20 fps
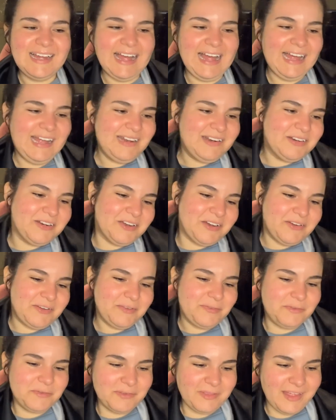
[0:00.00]
I don't know,
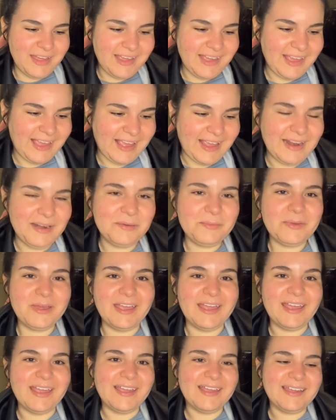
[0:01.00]
if you like anime
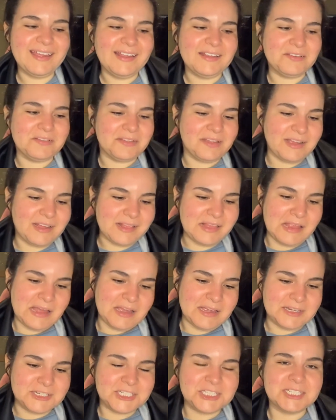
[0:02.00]
and you like
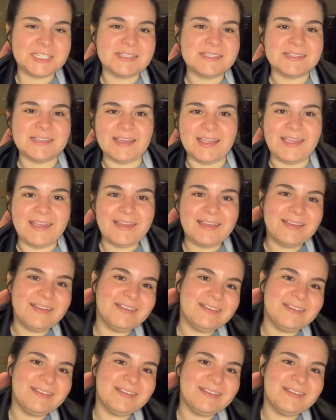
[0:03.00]
Lush, it's like,